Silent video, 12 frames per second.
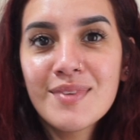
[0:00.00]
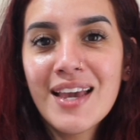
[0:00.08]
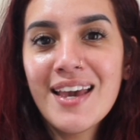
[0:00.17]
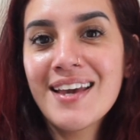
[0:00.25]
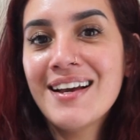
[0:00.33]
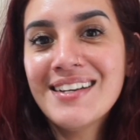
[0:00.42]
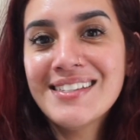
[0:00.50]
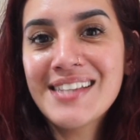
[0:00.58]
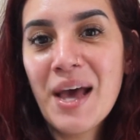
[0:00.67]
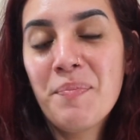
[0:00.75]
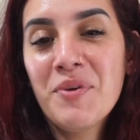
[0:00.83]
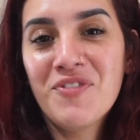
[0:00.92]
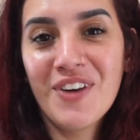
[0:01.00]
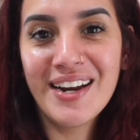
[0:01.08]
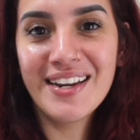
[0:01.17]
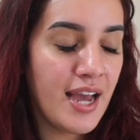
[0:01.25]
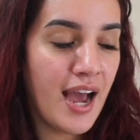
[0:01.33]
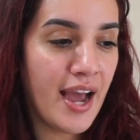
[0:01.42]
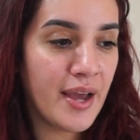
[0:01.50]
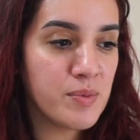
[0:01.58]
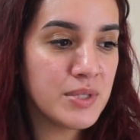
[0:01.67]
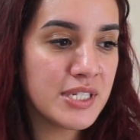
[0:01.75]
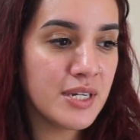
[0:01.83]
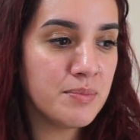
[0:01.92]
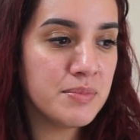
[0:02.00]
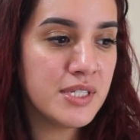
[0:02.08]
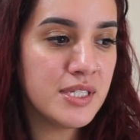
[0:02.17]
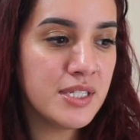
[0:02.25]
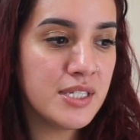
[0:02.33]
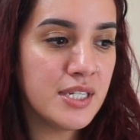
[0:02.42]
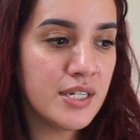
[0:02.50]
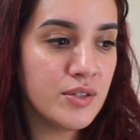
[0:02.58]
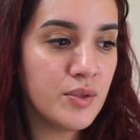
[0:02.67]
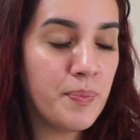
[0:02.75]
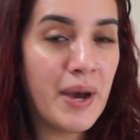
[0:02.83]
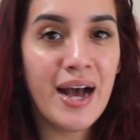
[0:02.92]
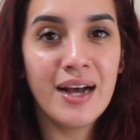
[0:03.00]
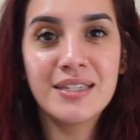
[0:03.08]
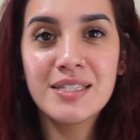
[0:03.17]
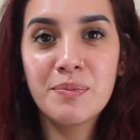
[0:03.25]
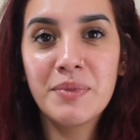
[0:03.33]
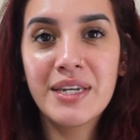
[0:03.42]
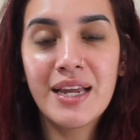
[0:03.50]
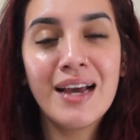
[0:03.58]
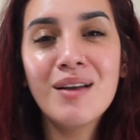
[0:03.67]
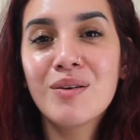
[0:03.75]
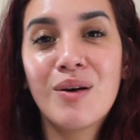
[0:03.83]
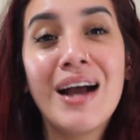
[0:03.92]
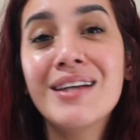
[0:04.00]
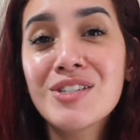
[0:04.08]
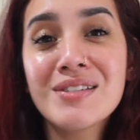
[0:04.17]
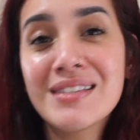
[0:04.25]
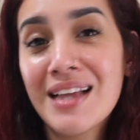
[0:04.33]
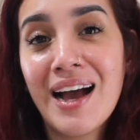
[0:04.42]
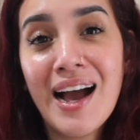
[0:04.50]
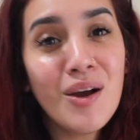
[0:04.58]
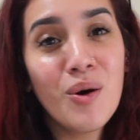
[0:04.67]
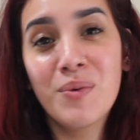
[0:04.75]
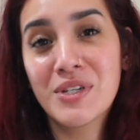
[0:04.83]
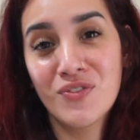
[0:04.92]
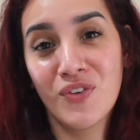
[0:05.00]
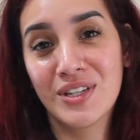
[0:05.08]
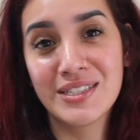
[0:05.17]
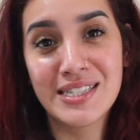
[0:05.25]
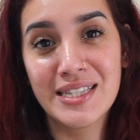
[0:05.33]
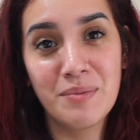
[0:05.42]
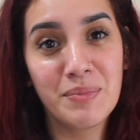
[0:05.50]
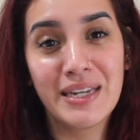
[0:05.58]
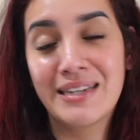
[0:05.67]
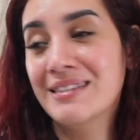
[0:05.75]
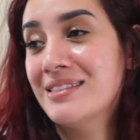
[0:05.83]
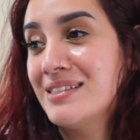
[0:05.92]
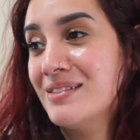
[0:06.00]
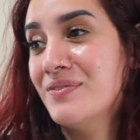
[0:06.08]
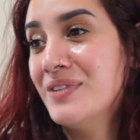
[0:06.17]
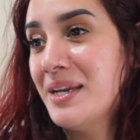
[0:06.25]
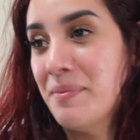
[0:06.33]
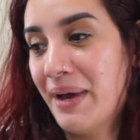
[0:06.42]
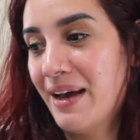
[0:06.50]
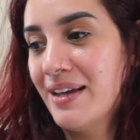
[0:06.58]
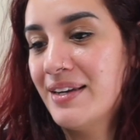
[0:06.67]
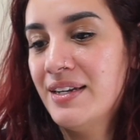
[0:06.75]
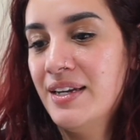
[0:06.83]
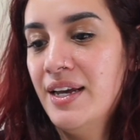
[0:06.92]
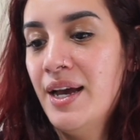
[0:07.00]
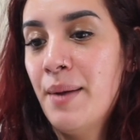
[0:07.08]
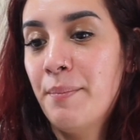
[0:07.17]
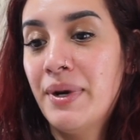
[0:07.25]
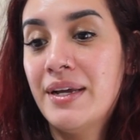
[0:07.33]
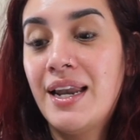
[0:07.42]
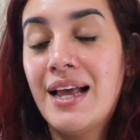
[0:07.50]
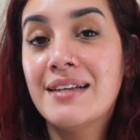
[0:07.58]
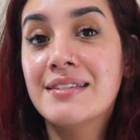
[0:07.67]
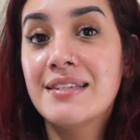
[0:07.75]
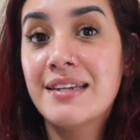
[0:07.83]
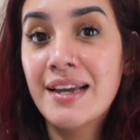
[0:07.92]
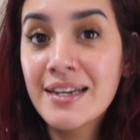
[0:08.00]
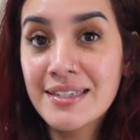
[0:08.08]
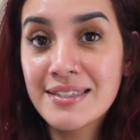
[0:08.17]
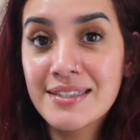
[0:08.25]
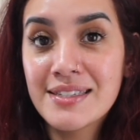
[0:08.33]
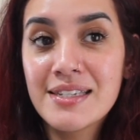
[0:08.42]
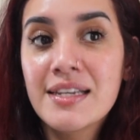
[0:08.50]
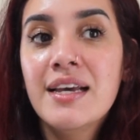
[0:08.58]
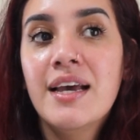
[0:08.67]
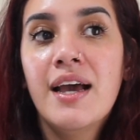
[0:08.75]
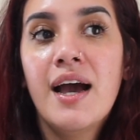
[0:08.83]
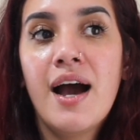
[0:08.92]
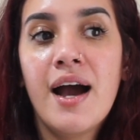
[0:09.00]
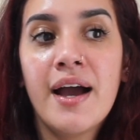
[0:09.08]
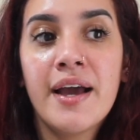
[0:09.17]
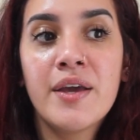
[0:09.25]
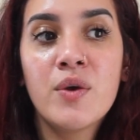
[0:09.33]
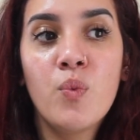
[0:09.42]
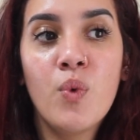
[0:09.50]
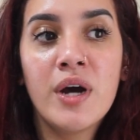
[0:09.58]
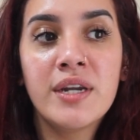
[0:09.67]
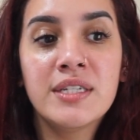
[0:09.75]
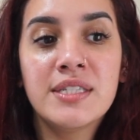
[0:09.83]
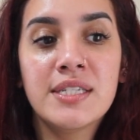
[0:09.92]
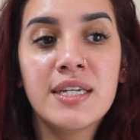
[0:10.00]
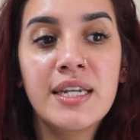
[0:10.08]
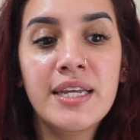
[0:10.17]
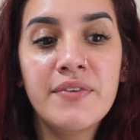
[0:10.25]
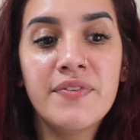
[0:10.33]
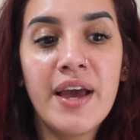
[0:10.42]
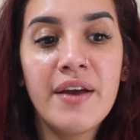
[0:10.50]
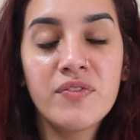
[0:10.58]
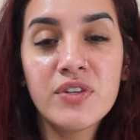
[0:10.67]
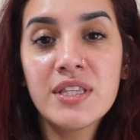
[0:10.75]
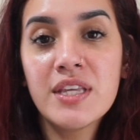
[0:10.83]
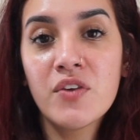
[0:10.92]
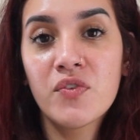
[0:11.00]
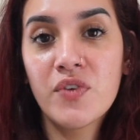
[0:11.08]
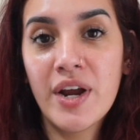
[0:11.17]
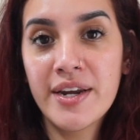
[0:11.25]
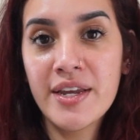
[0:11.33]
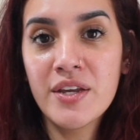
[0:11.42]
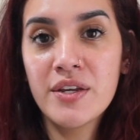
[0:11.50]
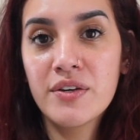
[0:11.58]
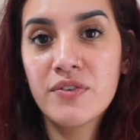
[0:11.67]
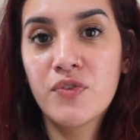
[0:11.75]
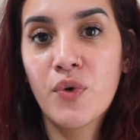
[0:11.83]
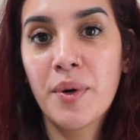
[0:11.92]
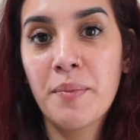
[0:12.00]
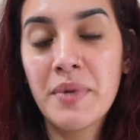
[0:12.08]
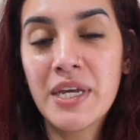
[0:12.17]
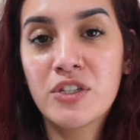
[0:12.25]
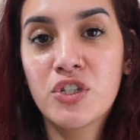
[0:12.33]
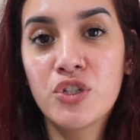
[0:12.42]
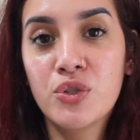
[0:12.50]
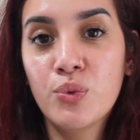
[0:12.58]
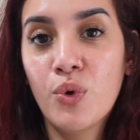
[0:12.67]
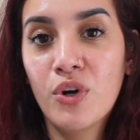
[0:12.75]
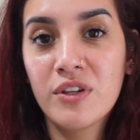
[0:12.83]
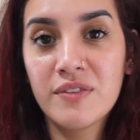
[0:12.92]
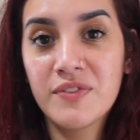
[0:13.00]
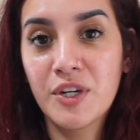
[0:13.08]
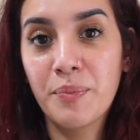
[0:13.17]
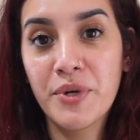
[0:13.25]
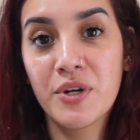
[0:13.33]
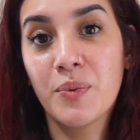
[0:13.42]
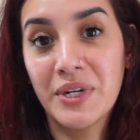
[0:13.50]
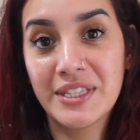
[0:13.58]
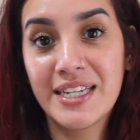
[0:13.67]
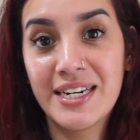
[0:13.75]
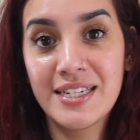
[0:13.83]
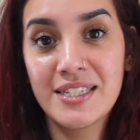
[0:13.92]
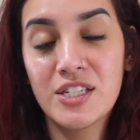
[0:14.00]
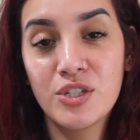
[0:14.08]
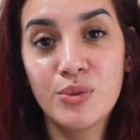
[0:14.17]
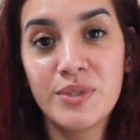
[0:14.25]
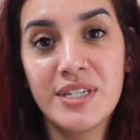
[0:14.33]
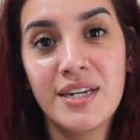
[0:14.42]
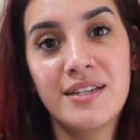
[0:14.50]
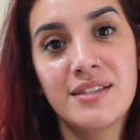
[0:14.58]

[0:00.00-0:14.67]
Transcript: Hey guys, happy Friday. I was up till past midnight. I don't know, I always fall asleep late. It's really bad. But last night I wanted to leave everything ready for me to do all of the computer work that I need to do today.